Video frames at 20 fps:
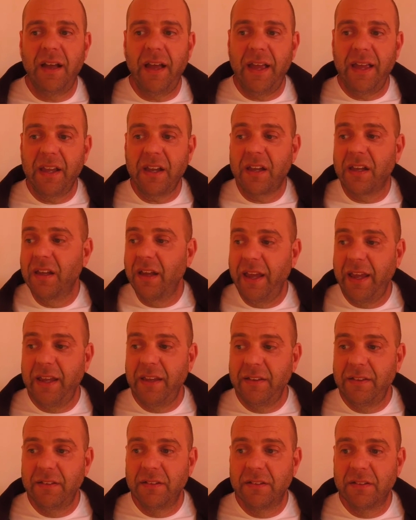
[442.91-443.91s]

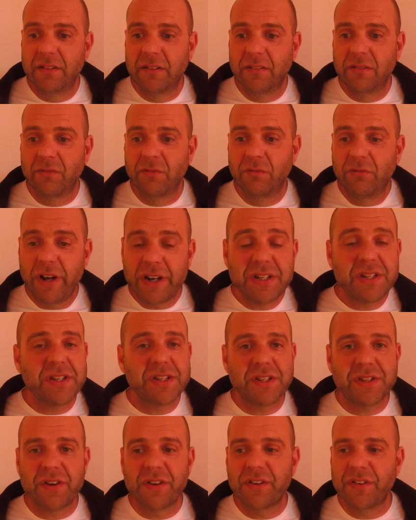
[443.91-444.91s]
a
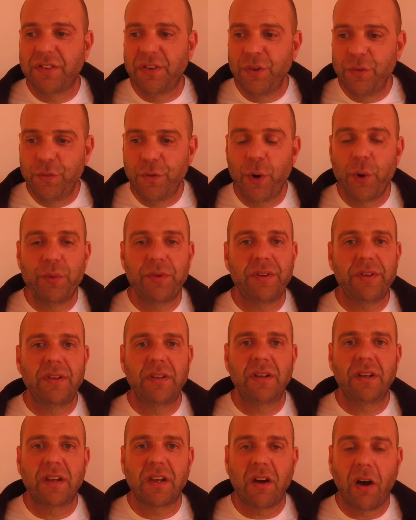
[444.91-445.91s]
registered to vote
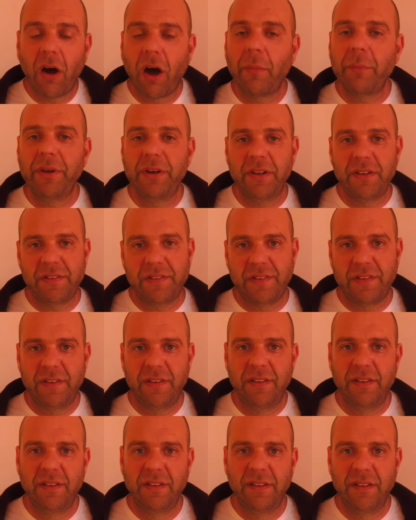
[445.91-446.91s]
communist,
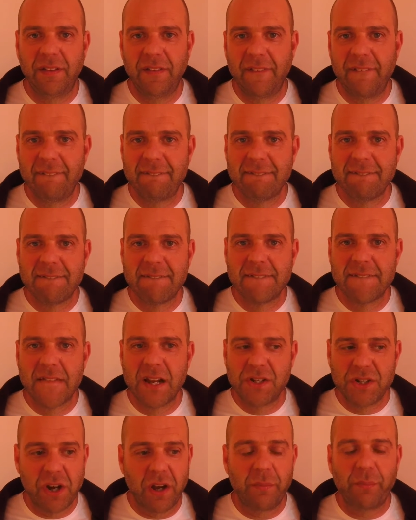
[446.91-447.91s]

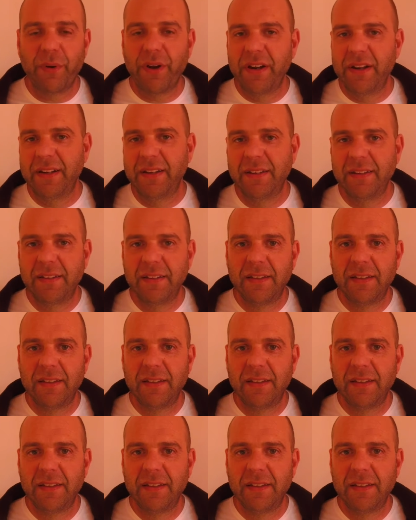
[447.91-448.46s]
John Brennan.